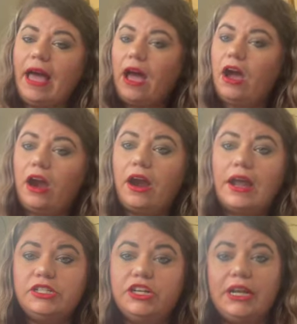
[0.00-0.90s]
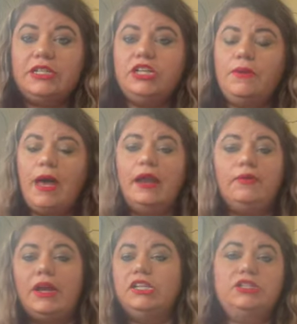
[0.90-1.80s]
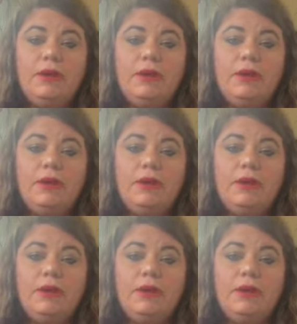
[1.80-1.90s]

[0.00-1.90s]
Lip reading: are entered into an arranged